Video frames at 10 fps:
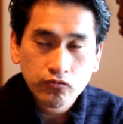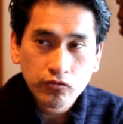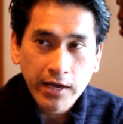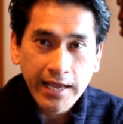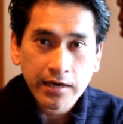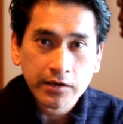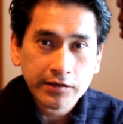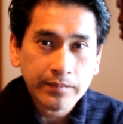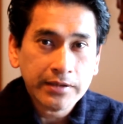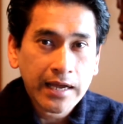And
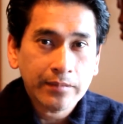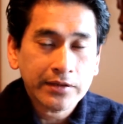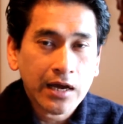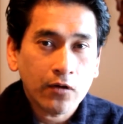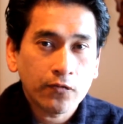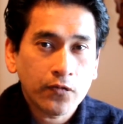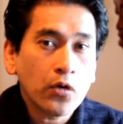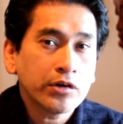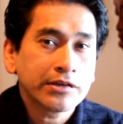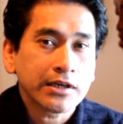sometimes how
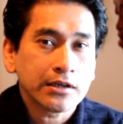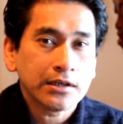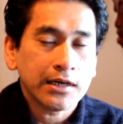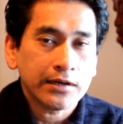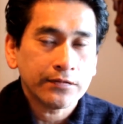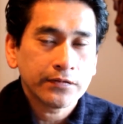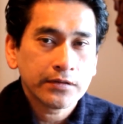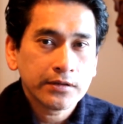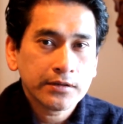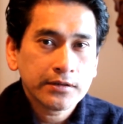focusing on love
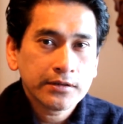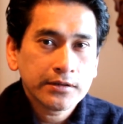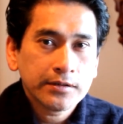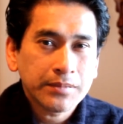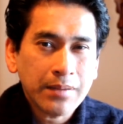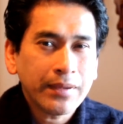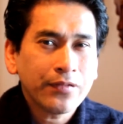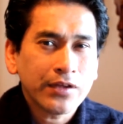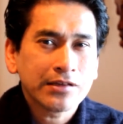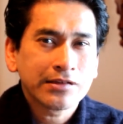might make
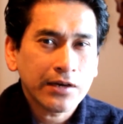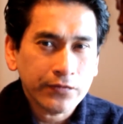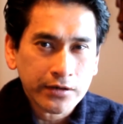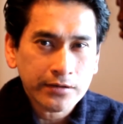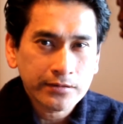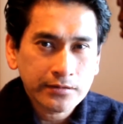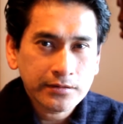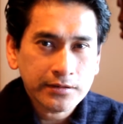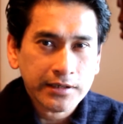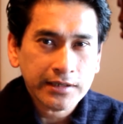things tougher,
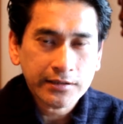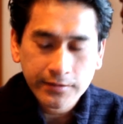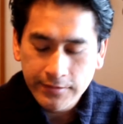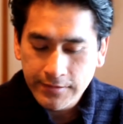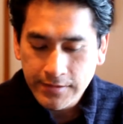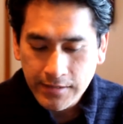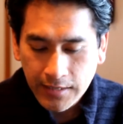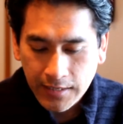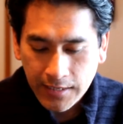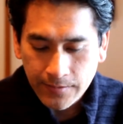right?
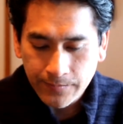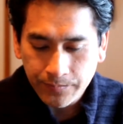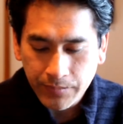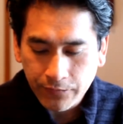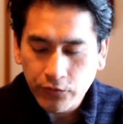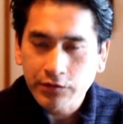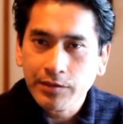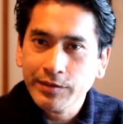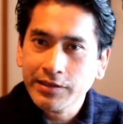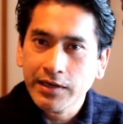But first,
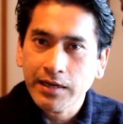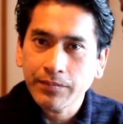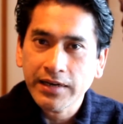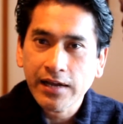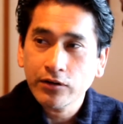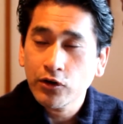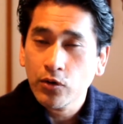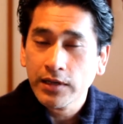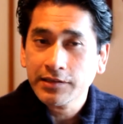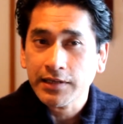let me set it up. And I don't know,
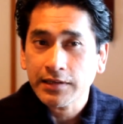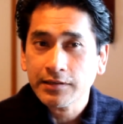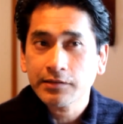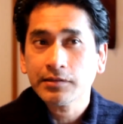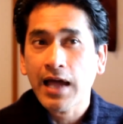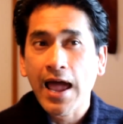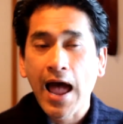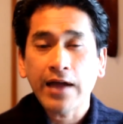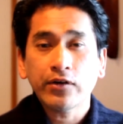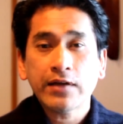let's see,
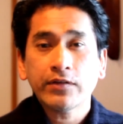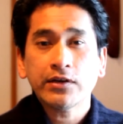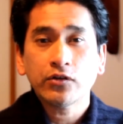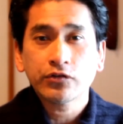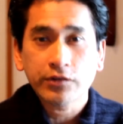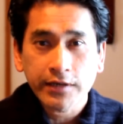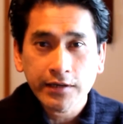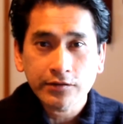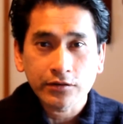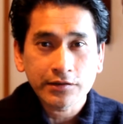I don't have any notes
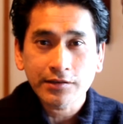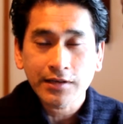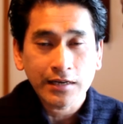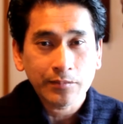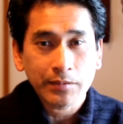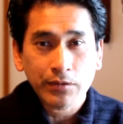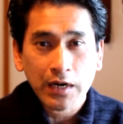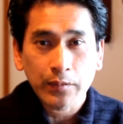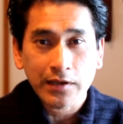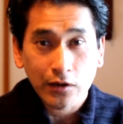today, so this is going to be
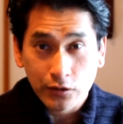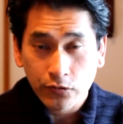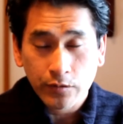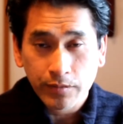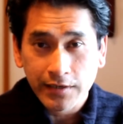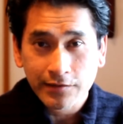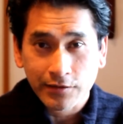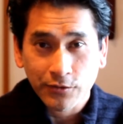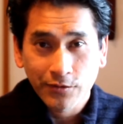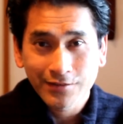probably all over the place,
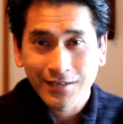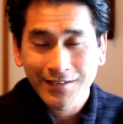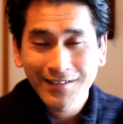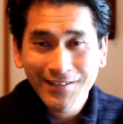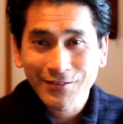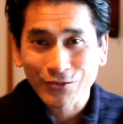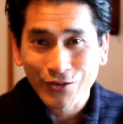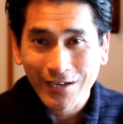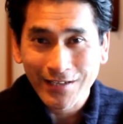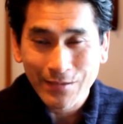so
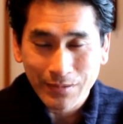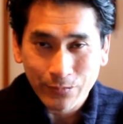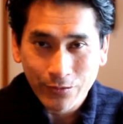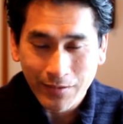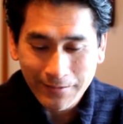try and keep up with me.